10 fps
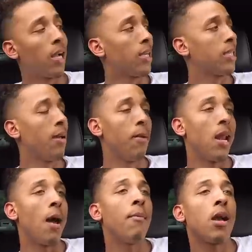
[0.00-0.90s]
like I said,
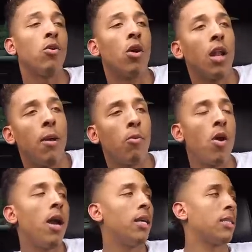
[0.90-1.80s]
man, I'm not gonna
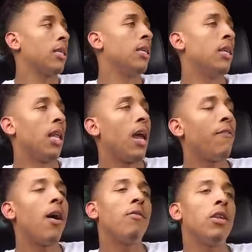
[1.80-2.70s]
glamorize the
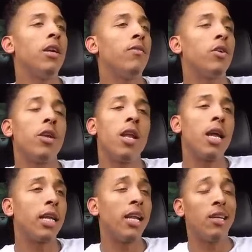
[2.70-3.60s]
life I've lived or nothing like that.